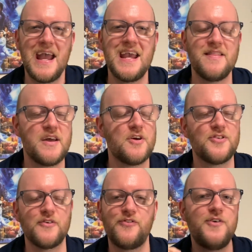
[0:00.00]
There's
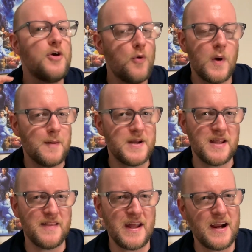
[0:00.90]
a few women
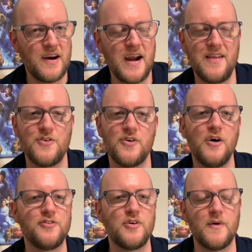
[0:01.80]
in there, and there's
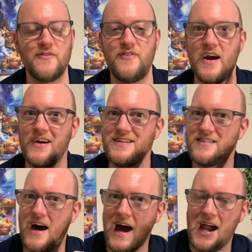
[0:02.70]
also a very
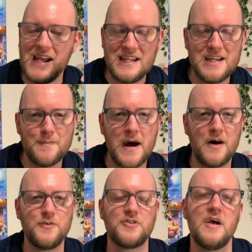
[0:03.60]
tiny
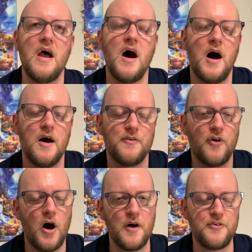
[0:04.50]
amount of
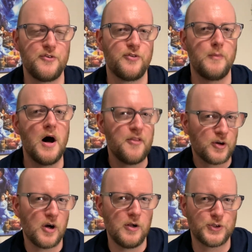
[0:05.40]
authors from other
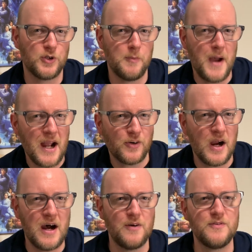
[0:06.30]
cultural
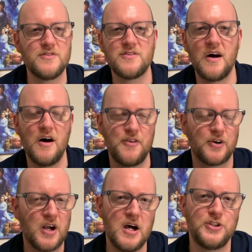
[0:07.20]
backgrounds, other
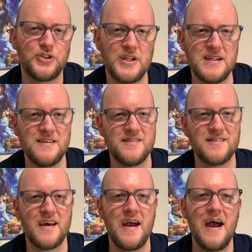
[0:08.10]
countries,
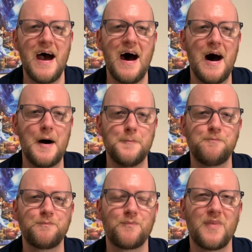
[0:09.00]

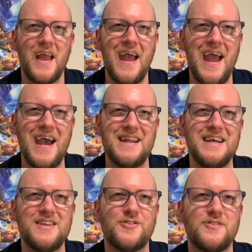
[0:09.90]
and
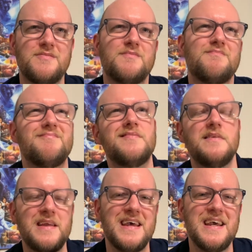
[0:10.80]

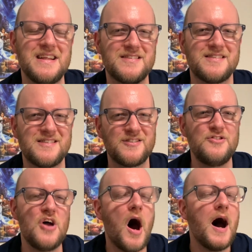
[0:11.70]
it's
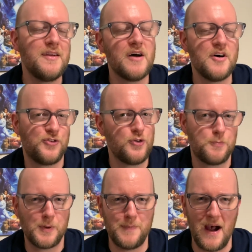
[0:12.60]
not a
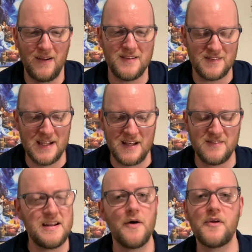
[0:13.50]
super balanced list.
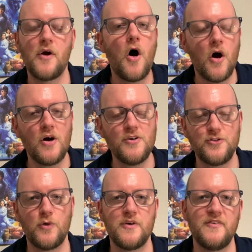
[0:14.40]
Now, there are
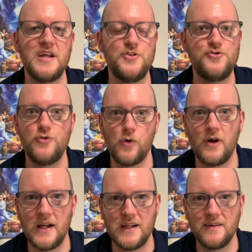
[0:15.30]
sort of
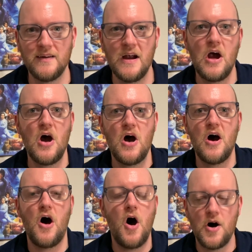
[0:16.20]
enduring
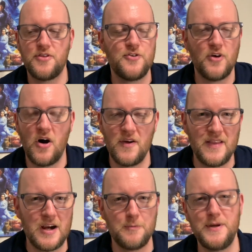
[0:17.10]
authors on
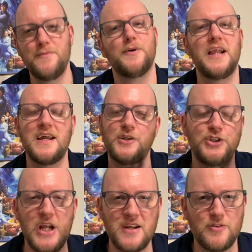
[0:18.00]
there, people like
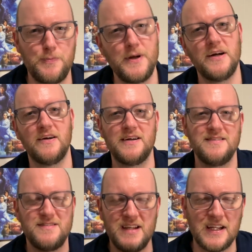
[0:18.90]
Shakespeare
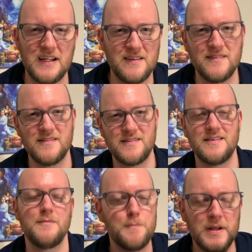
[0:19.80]
and Dickens
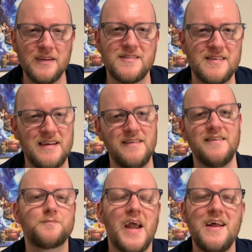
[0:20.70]
and Milton,
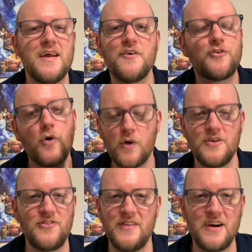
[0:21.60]
and of
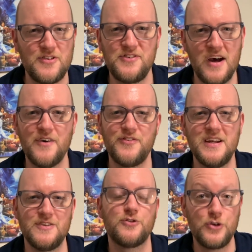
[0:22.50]
course their stuff
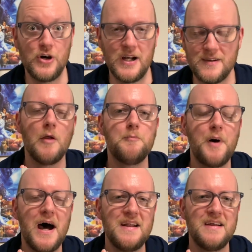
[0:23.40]
is good,
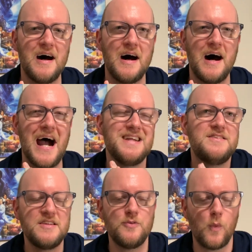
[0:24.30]
but I
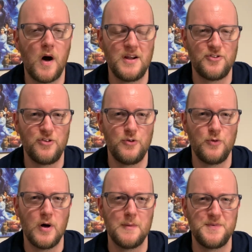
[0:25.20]
didn't want
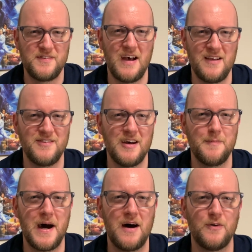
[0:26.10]
to obsess
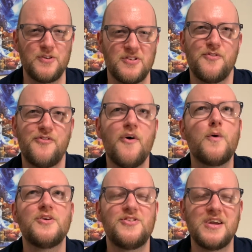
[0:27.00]
about
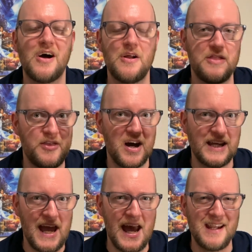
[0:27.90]
focusing on the
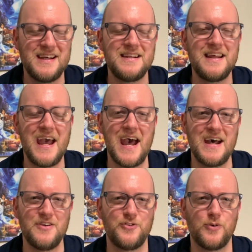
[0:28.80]
canon
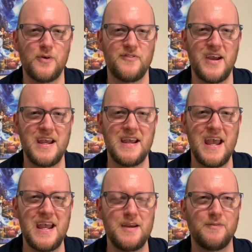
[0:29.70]
as sort of
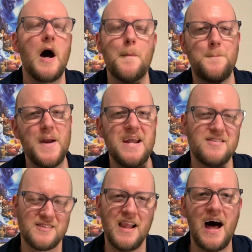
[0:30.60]
a
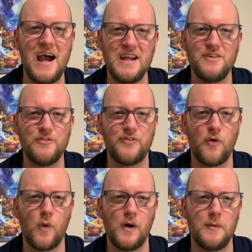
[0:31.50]
baseline
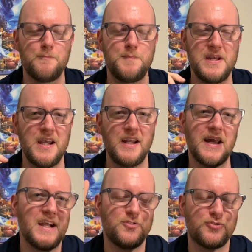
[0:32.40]
for being
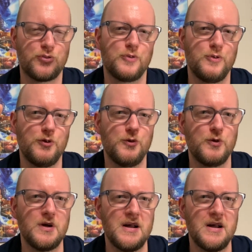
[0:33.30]
a true